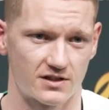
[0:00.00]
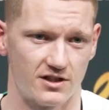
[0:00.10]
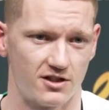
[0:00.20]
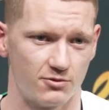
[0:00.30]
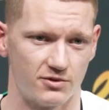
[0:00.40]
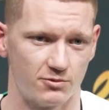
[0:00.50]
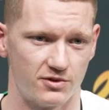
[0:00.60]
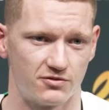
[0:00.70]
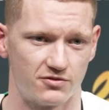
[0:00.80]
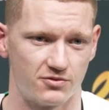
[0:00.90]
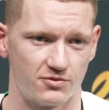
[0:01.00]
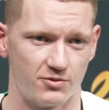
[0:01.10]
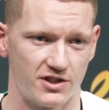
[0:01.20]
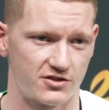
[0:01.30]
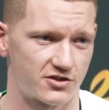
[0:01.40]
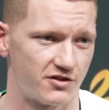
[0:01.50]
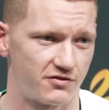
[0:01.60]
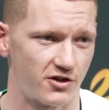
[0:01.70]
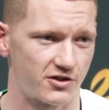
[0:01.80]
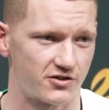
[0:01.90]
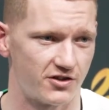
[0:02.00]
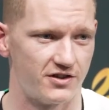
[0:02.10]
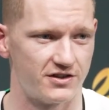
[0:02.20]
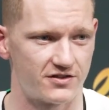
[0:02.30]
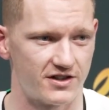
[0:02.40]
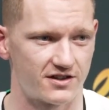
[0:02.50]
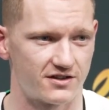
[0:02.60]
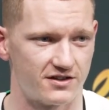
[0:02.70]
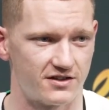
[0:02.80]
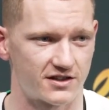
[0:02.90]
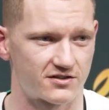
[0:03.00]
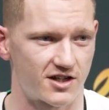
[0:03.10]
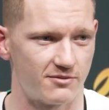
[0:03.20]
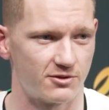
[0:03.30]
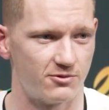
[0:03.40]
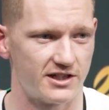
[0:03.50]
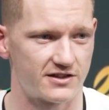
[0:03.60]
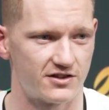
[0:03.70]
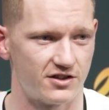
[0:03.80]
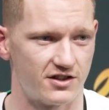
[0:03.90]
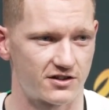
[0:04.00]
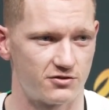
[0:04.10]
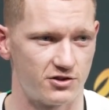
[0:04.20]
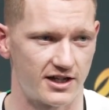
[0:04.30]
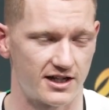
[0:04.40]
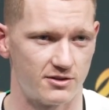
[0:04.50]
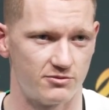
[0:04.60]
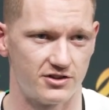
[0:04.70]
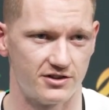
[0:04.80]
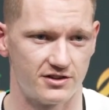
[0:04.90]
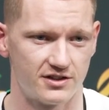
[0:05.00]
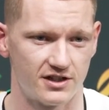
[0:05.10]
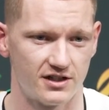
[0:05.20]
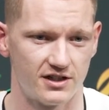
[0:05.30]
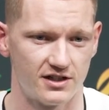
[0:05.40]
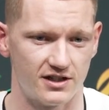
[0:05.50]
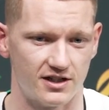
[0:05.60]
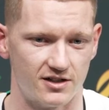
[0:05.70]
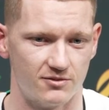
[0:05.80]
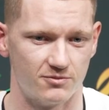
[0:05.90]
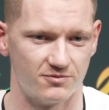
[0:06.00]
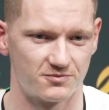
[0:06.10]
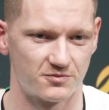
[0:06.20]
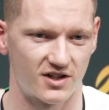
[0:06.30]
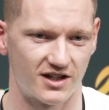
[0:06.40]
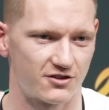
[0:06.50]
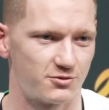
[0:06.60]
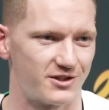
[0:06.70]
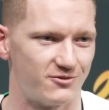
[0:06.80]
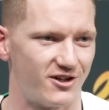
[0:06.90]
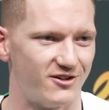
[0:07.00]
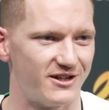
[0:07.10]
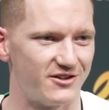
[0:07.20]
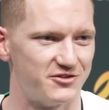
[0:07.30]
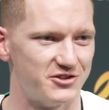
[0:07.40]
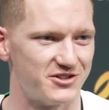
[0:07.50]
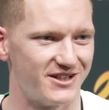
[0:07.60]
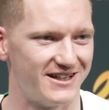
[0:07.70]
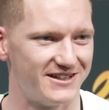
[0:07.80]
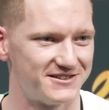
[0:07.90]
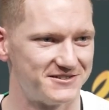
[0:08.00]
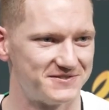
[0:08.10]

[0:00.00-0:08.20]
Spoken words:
know, we're just going to focus on these next coming weeks and the next few games, and I guess we can worry about the future later.